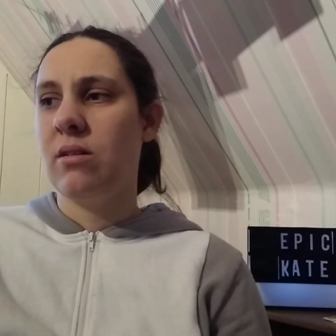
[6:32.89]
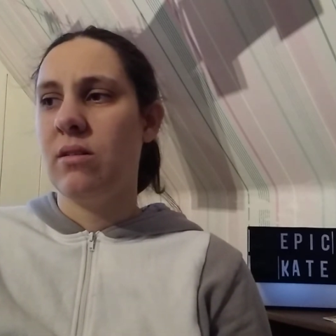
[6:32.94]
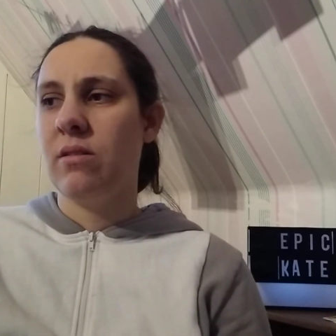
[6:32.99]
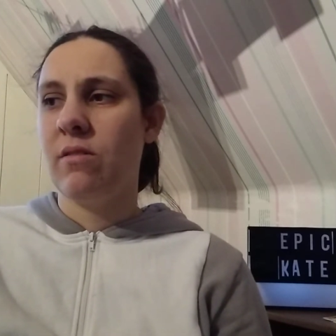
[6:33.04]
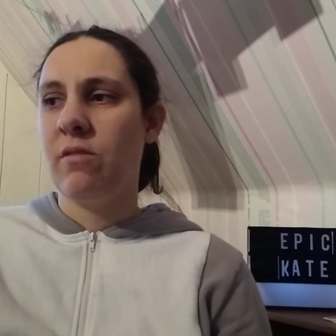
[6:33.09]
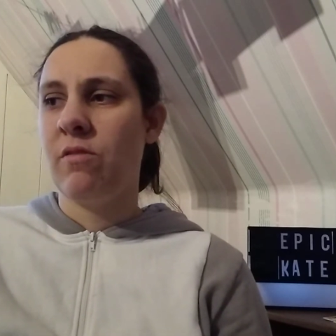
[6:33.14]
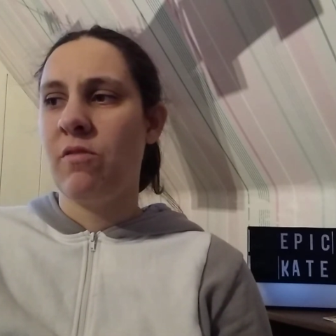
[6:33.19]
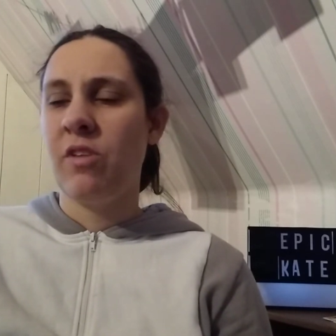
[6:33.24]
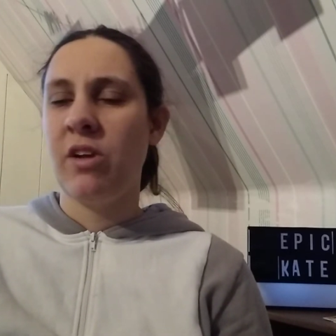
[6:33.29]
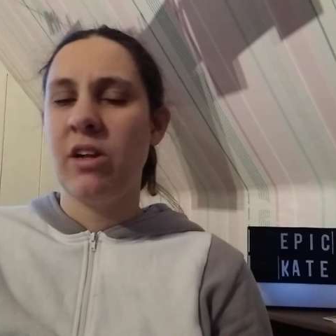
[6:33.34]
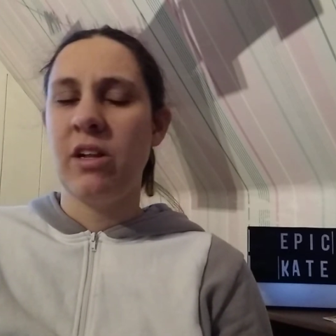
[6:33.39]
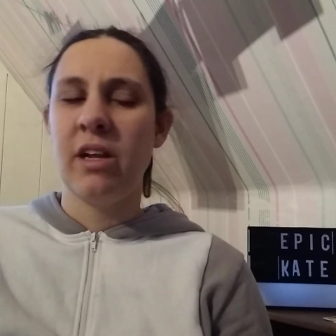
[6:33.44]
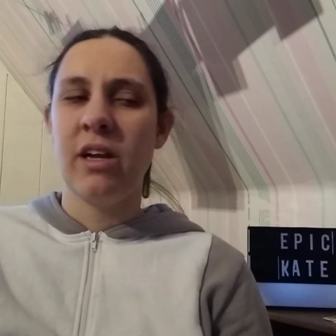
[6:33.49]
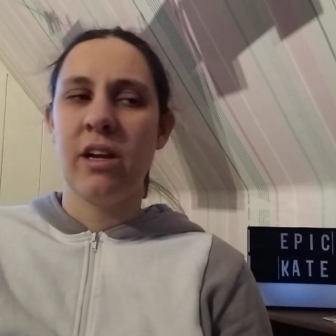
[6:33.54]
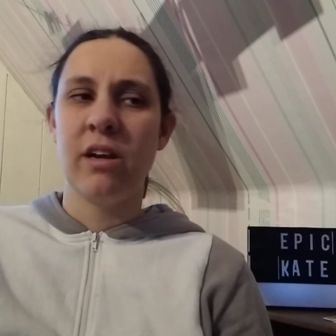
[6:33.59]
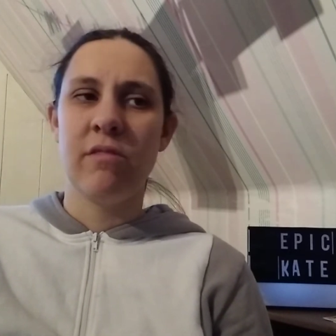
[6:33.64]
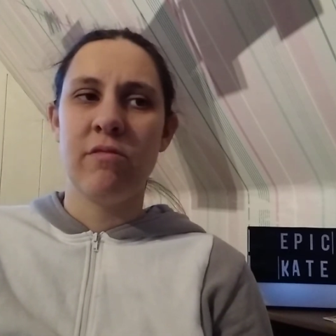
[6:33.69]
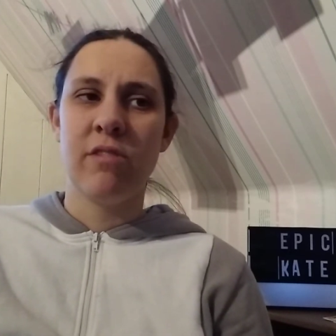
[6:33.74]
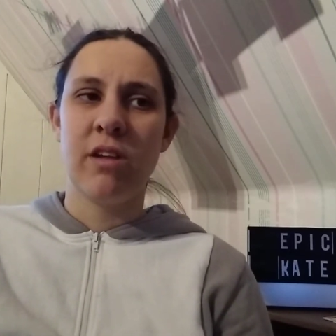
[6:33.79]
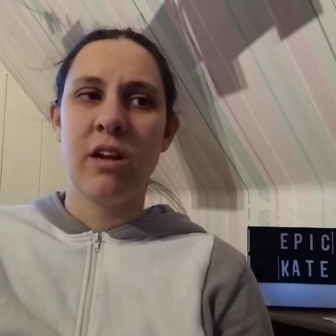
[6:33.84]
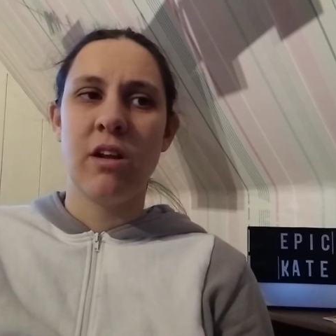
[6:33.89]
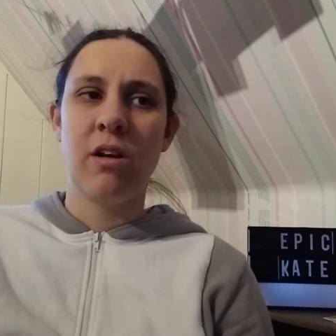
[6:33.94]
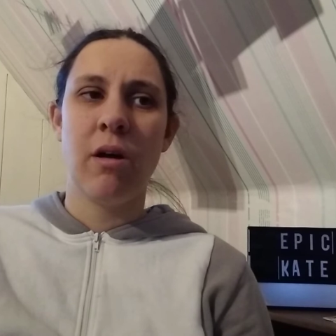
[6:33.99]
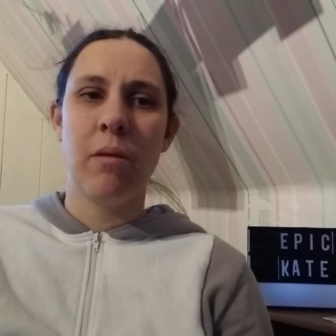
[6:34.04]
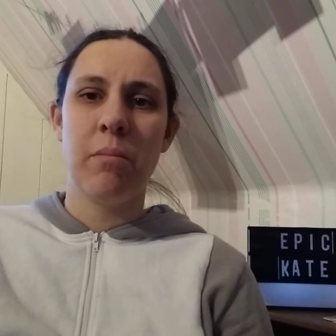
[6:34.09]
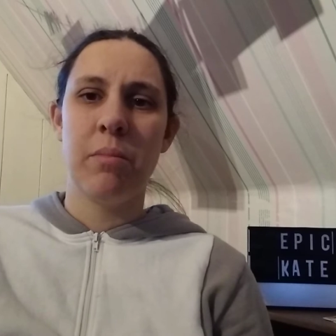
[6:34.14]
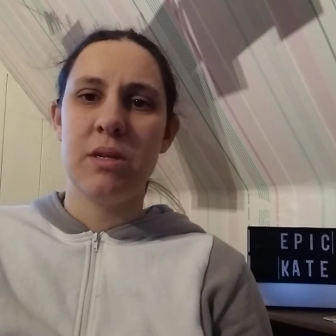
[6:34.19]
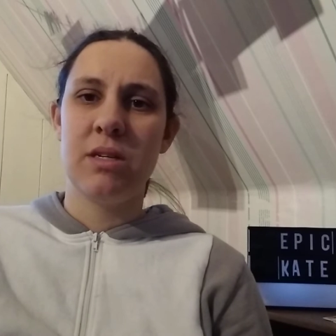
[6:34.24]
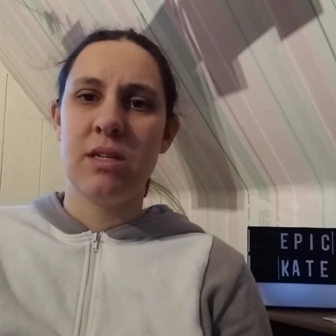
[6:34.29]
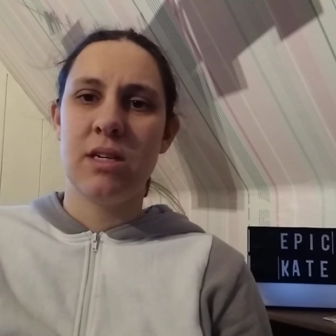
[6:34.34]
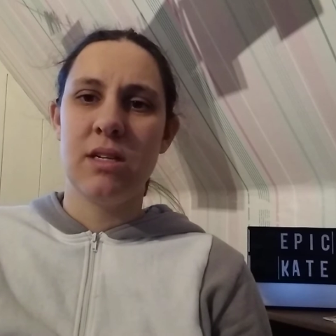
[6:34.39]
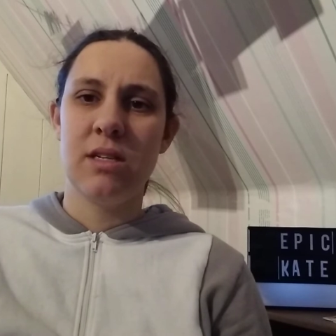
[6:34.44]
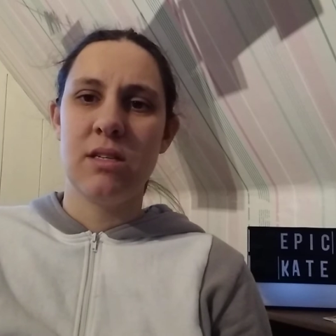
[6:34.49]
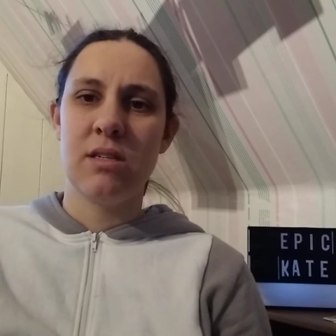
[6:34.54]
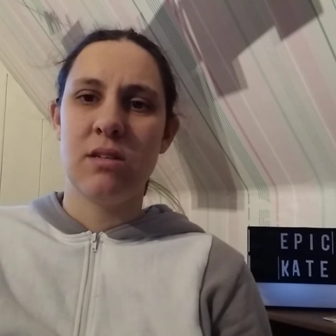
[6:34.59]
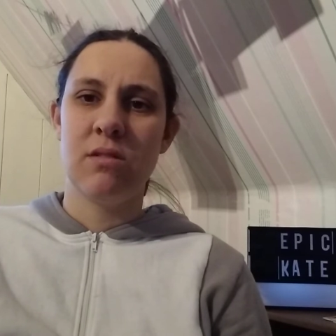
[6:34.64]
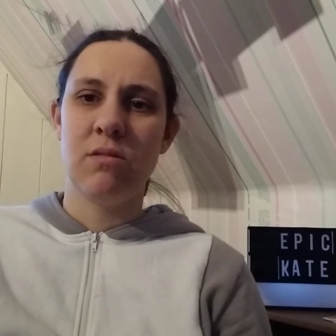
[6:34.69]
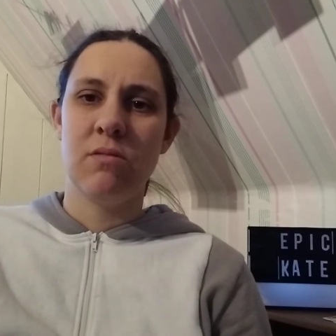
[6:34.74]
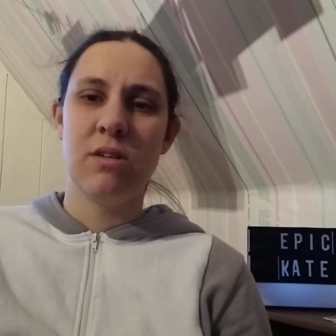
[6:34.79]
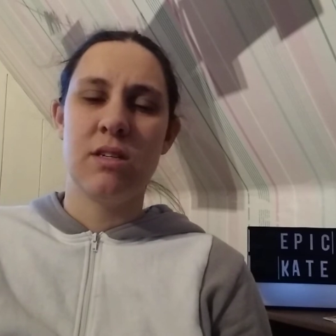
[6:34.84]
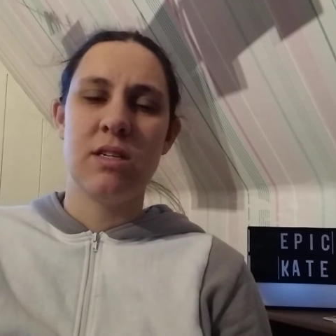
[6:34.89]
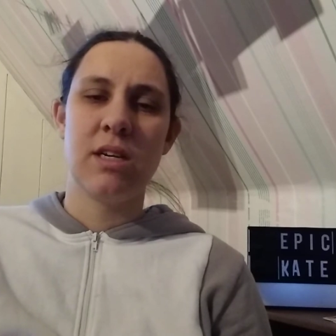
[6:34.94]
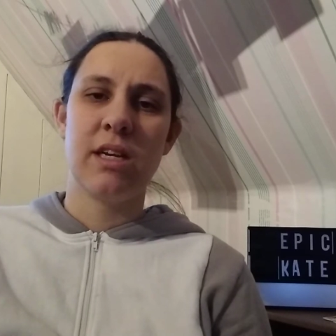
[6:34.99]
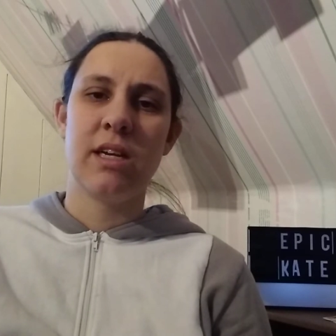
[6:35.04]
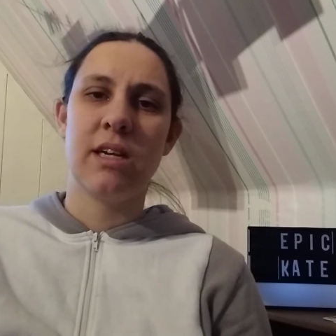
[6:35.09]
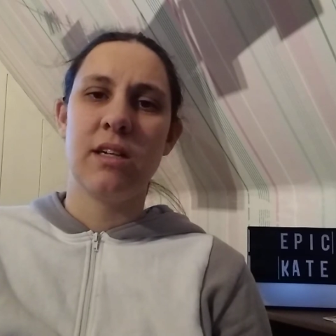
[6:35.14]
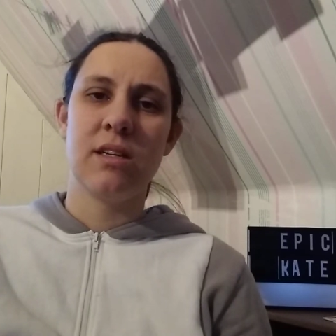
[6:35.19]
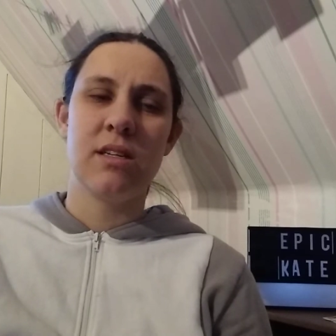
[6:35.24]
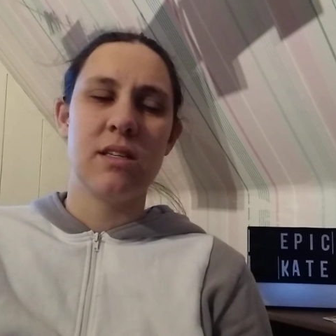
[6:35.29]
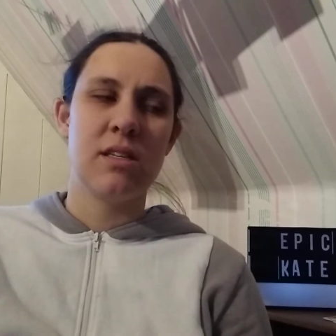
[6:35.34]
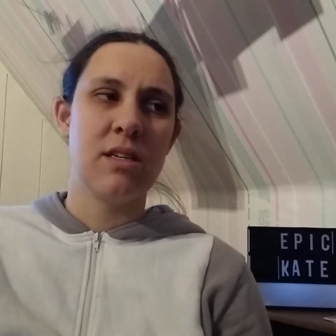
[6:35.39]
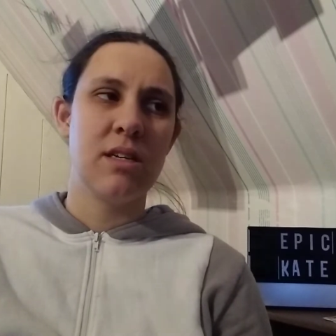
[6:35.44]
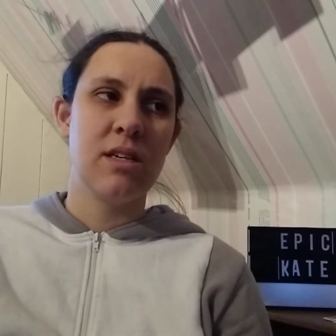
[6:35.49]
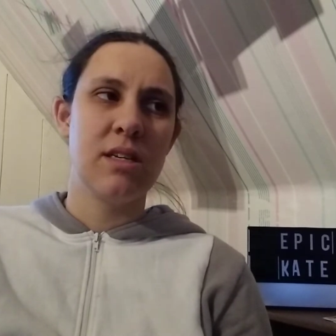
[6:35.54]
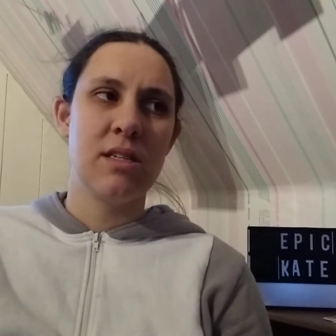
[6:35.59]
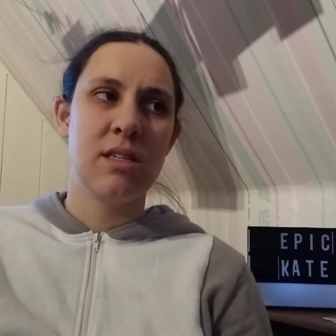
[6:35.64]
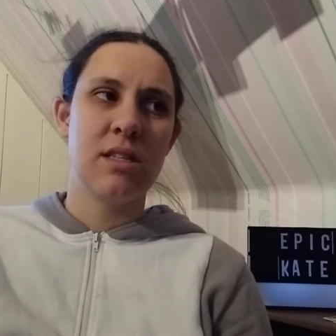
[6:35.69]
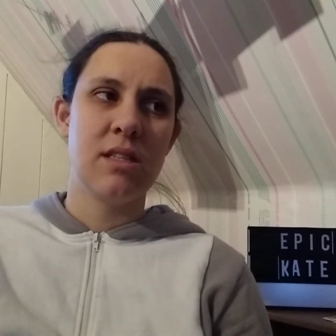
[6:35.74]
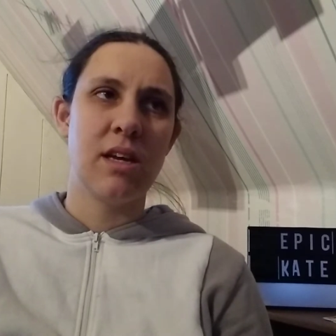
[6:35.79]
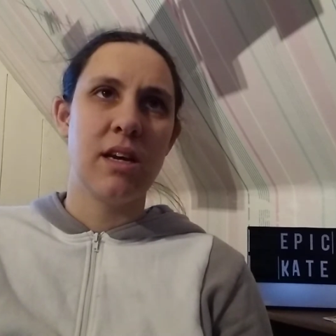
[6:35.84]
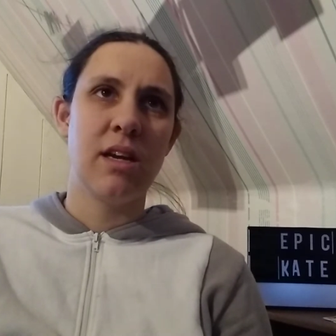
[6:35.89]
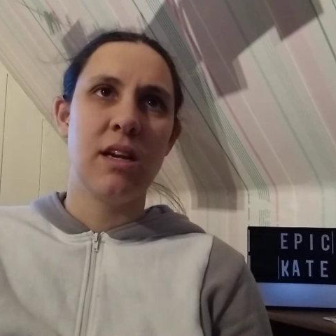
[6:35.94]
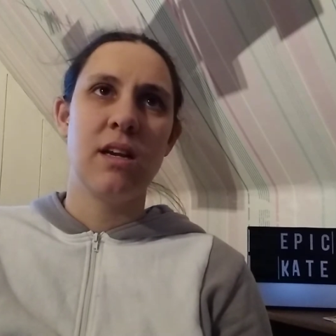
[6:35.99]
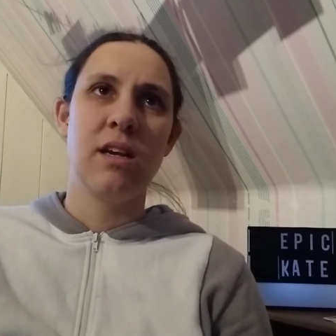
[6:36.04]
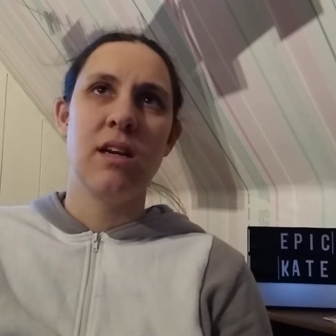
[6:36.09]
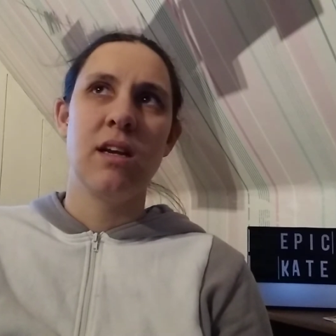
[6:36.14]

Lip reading: feeling of incompetence and ridiculousness that